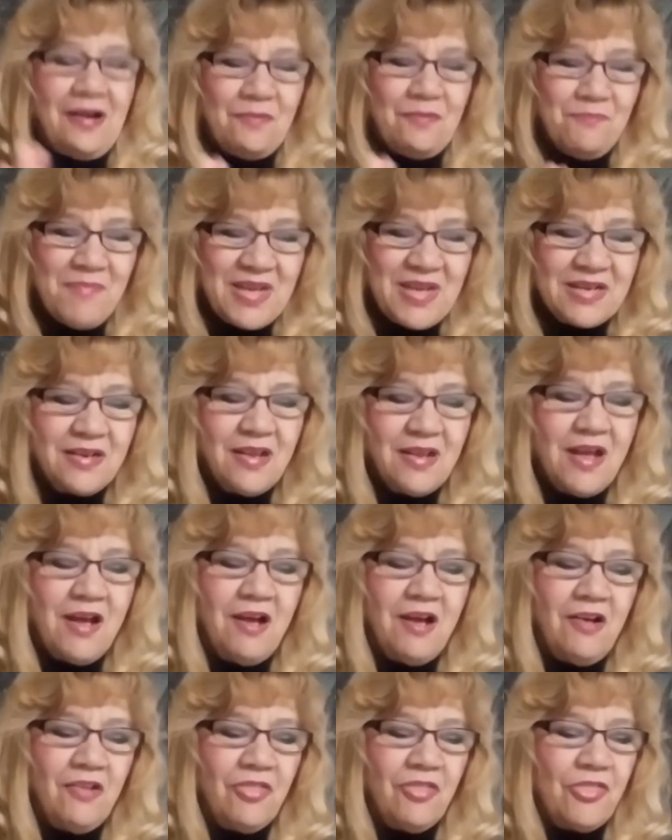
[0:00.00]
mental
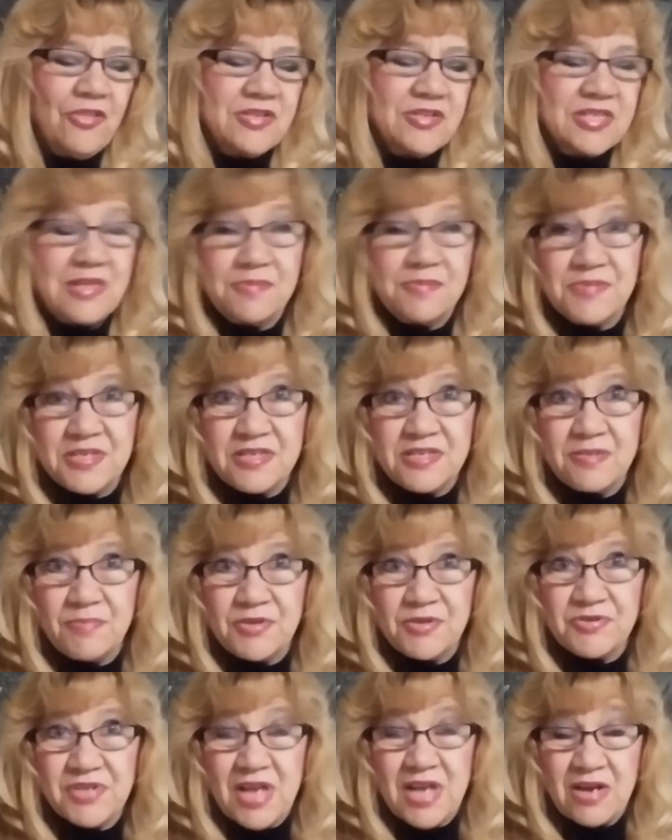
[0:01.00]
health, substance
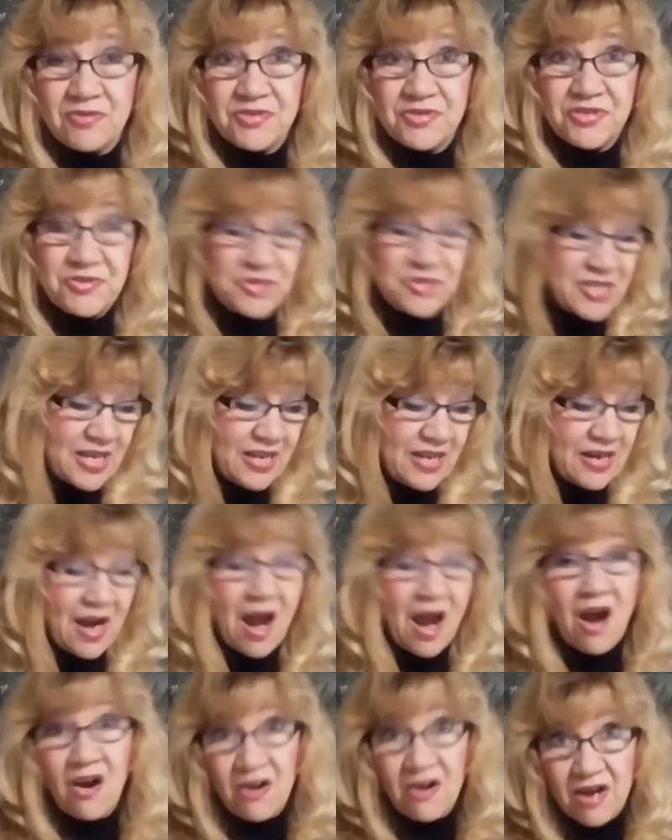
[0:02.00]
abuse counselors in
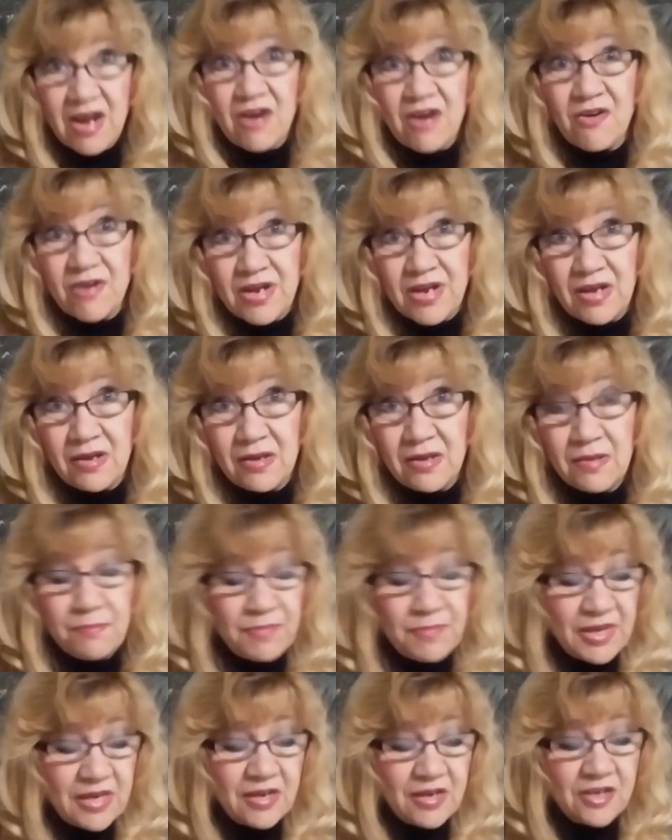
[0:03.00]
our area,
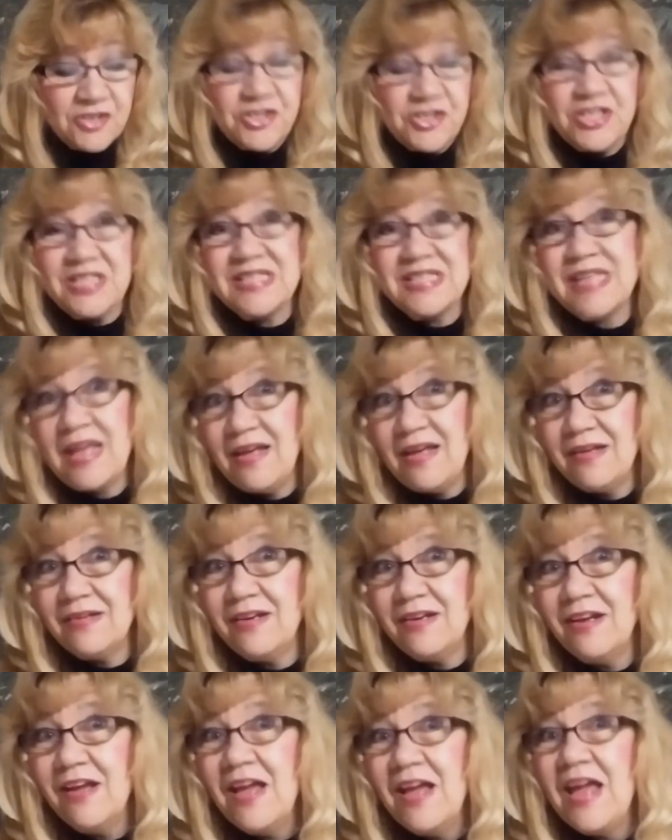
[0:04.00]
because she's
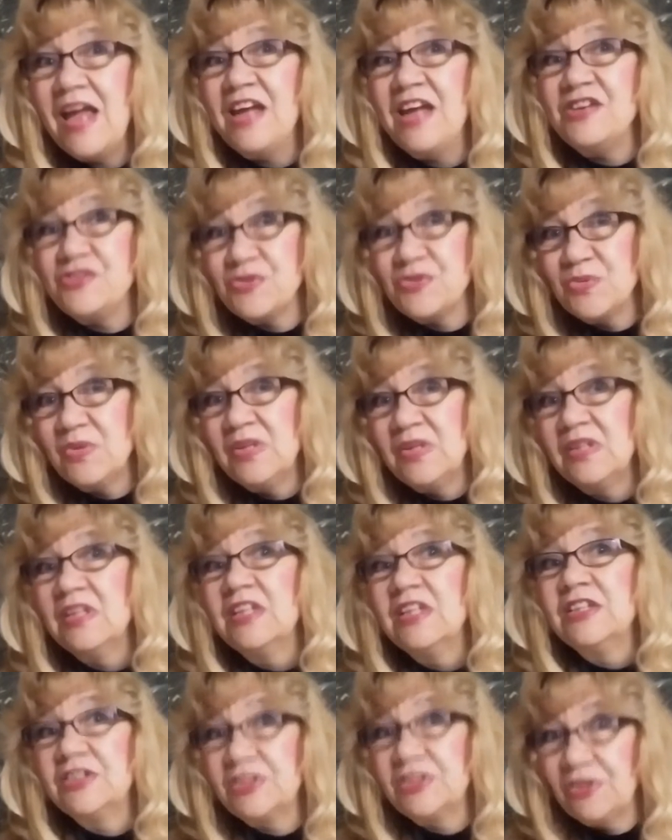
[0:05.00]
had a
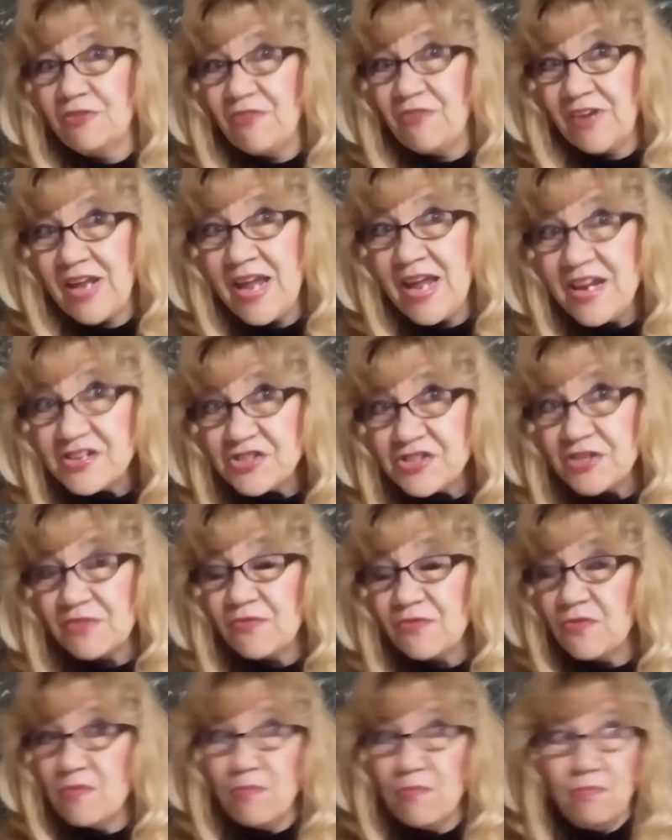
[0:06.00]
dual
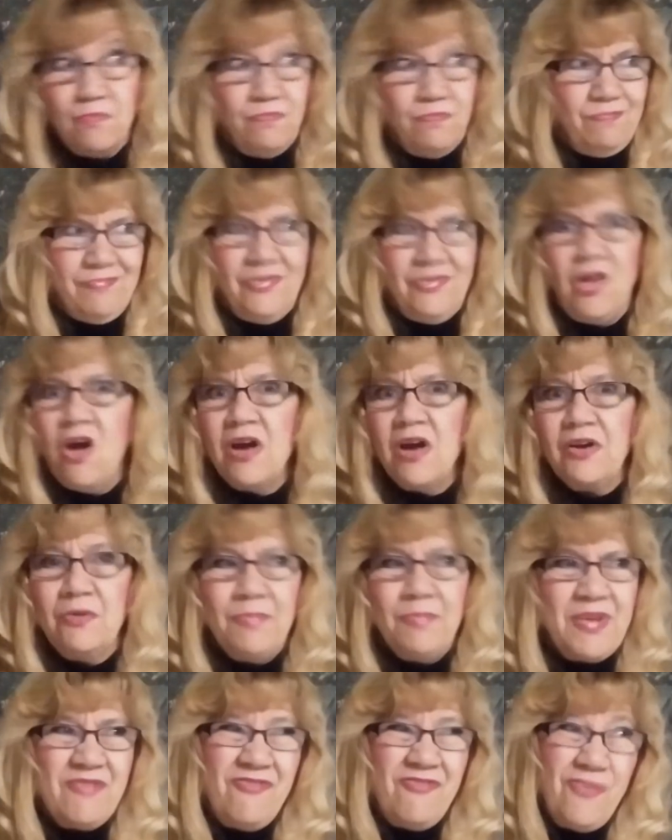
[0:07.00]
certification from
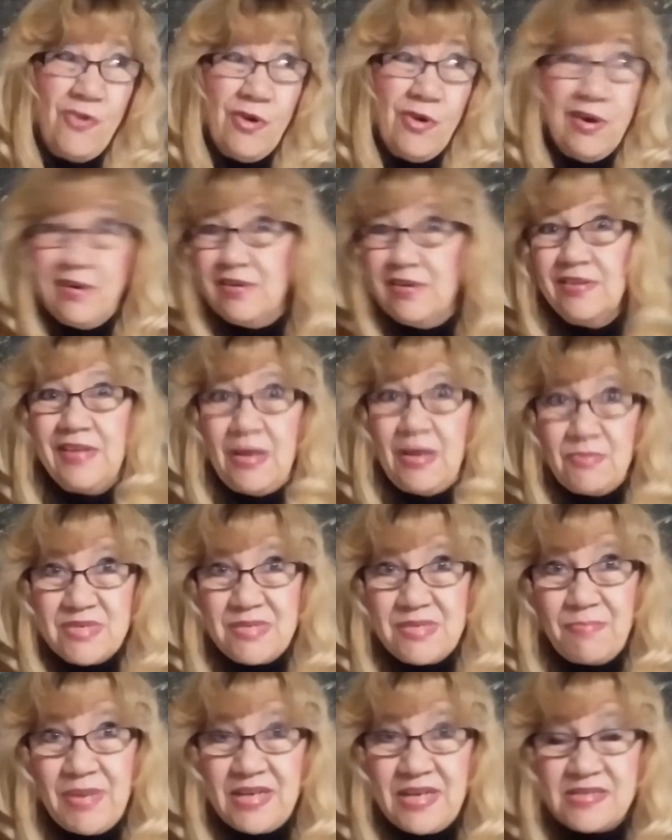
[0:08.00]
longer before that
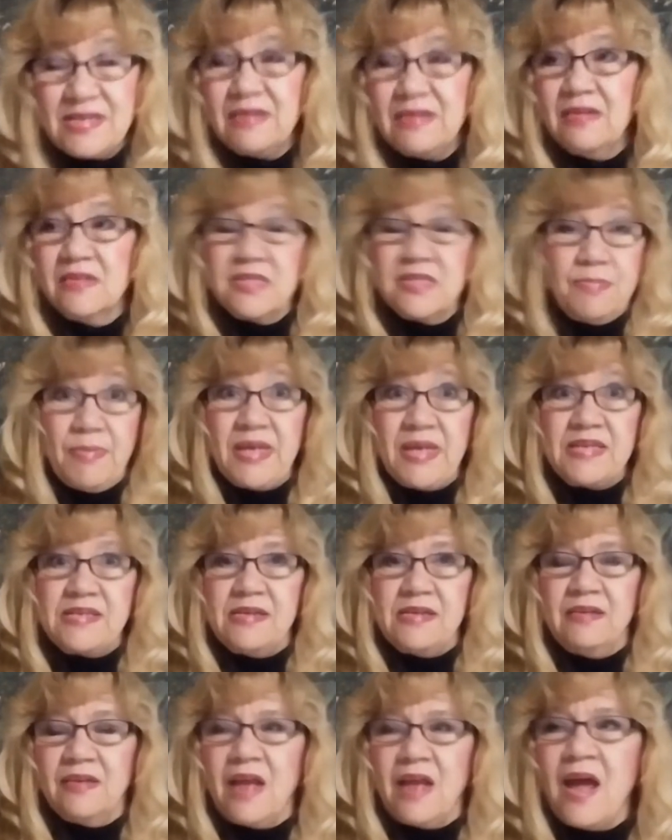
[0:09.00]
was a big deal. It's a big
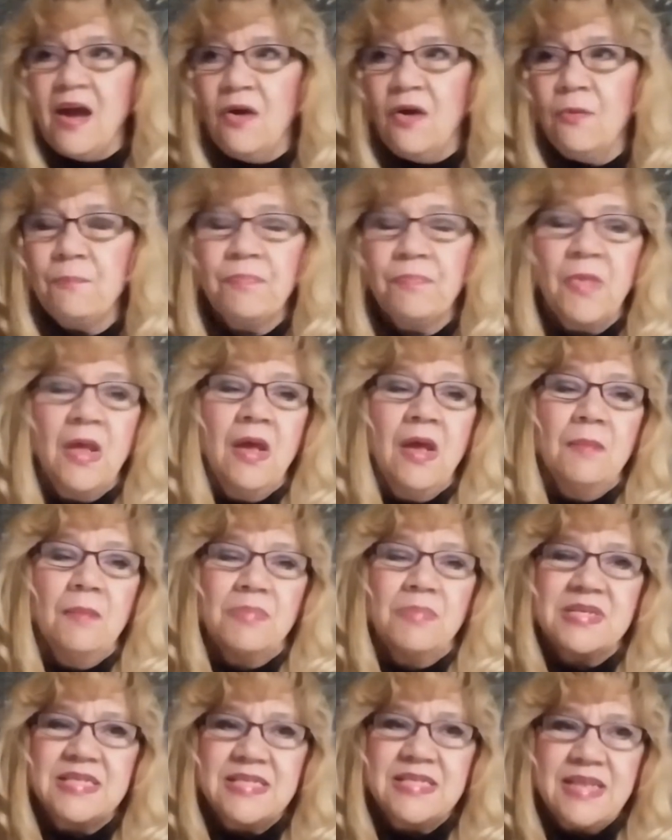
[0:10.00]
deal now.
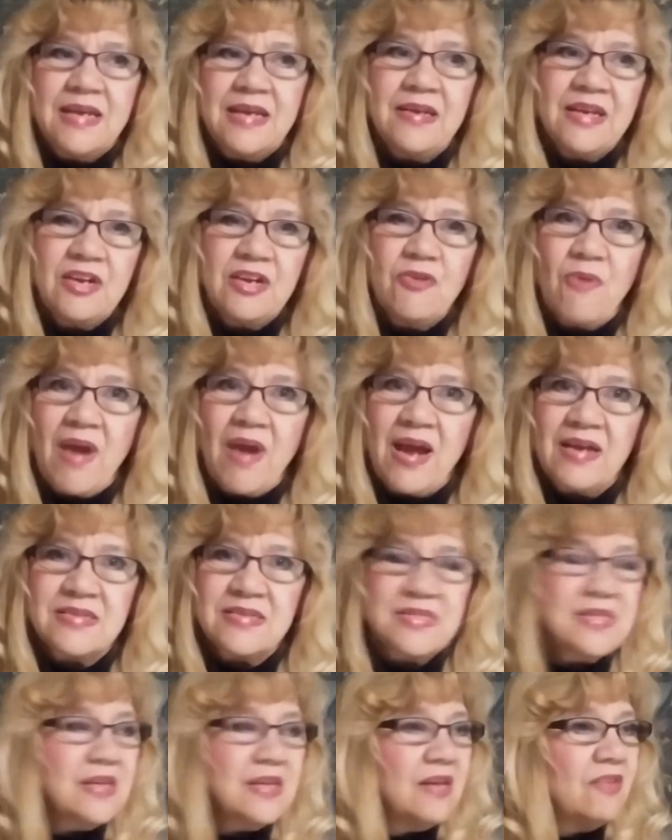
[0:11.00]
But Sandy
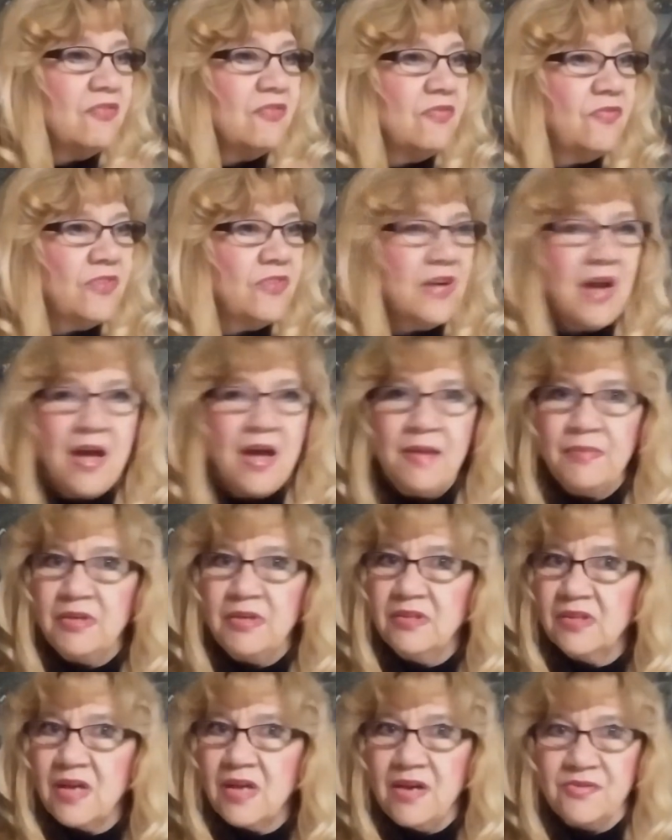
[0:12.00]
Grass,
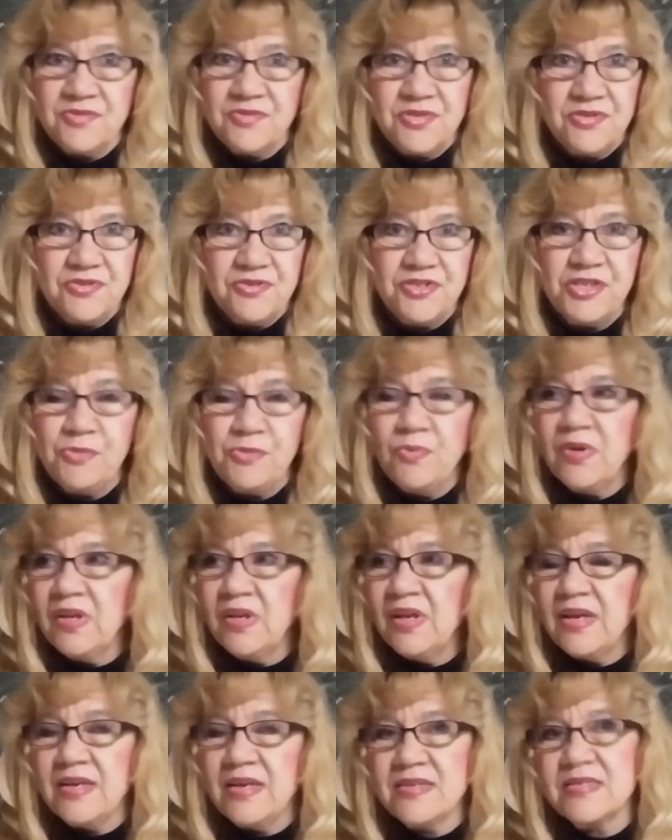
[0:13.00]
phenomenal counselor. She
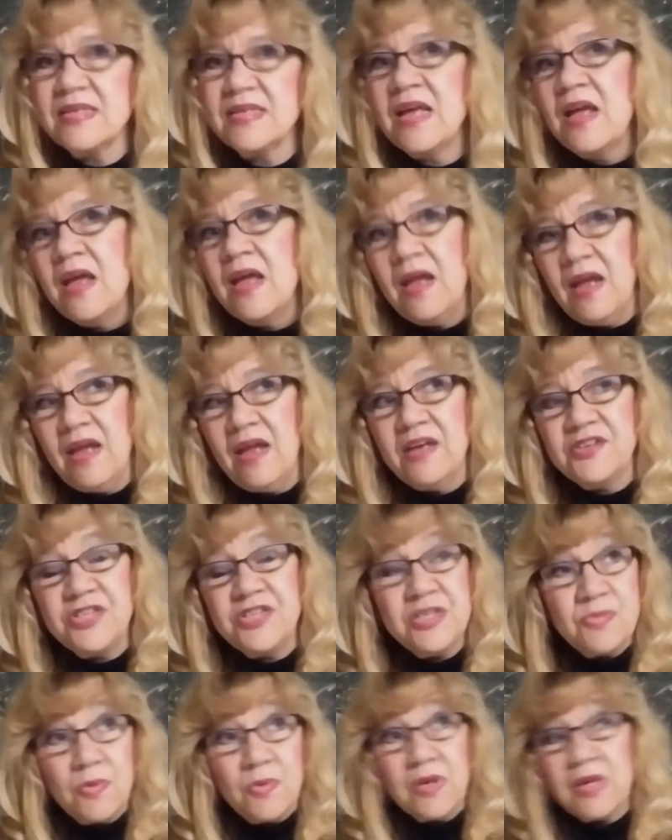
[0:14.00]
really is. And
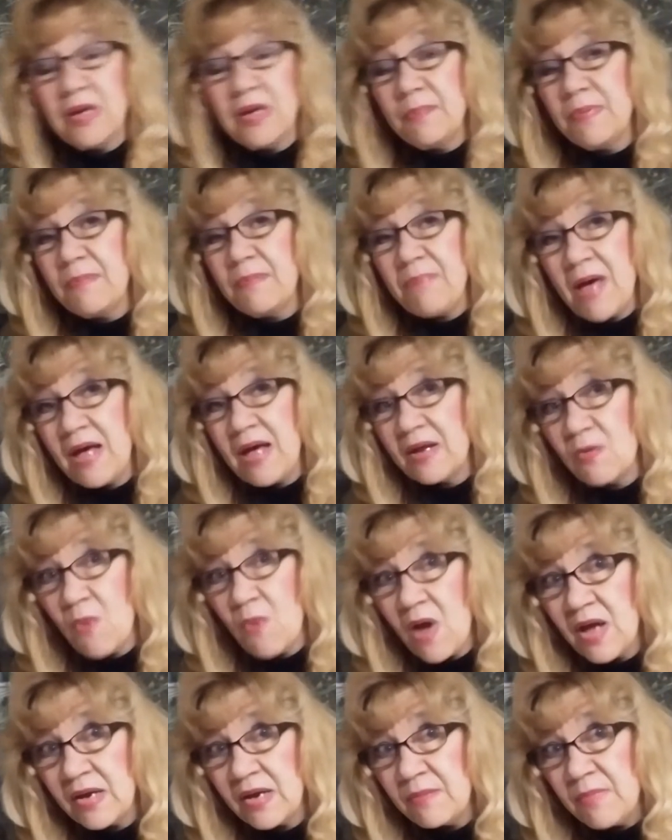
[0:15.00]
she's working up at
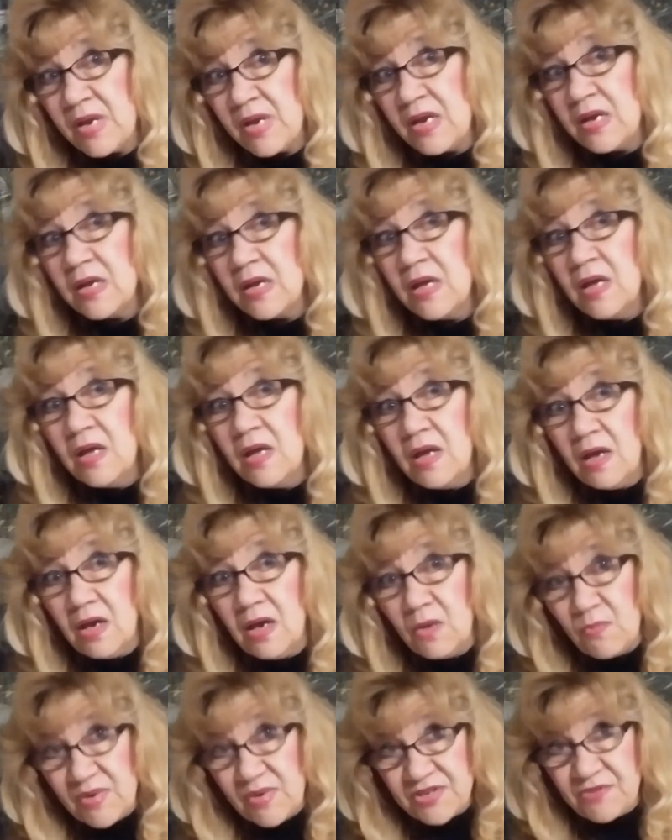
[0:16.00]
Potawatomi
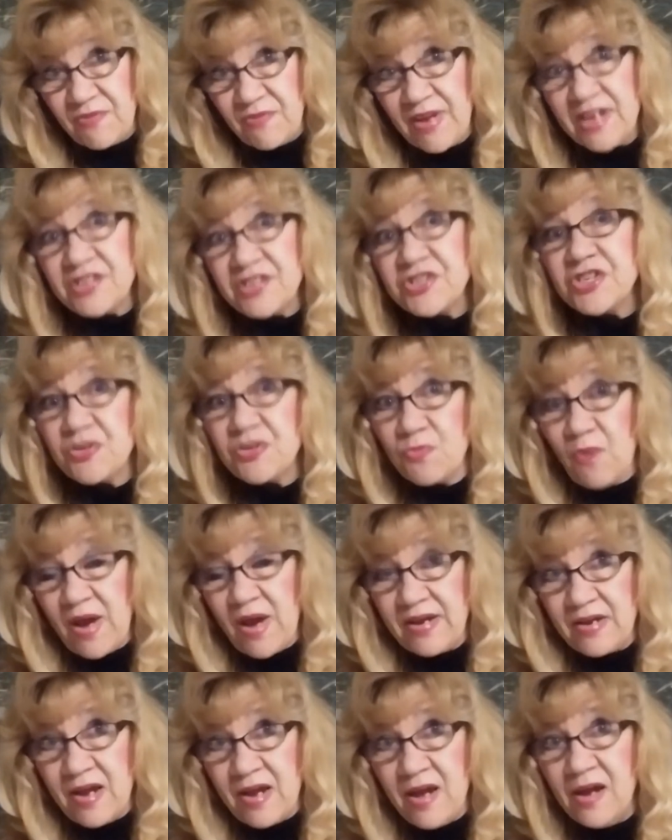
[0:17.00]
Reservation
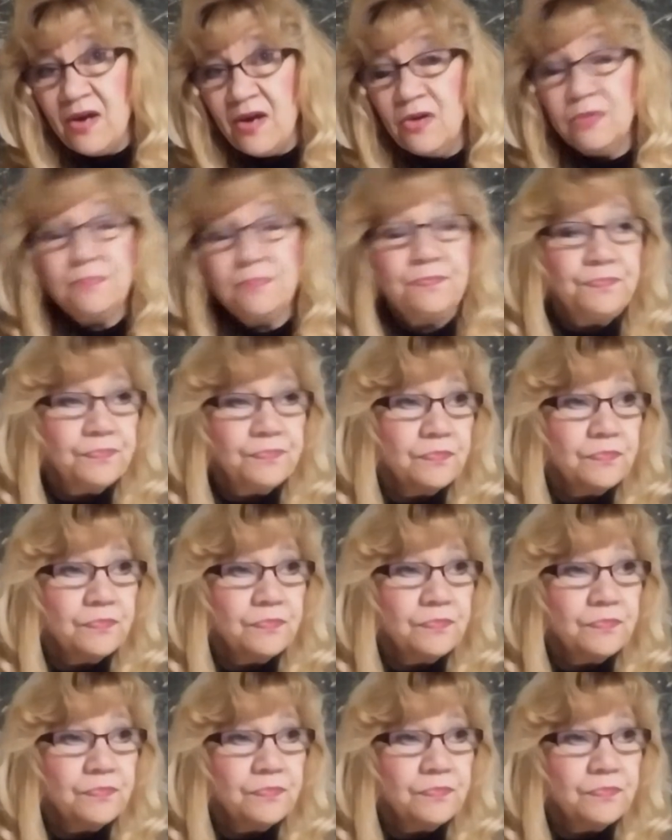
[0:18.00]
right now.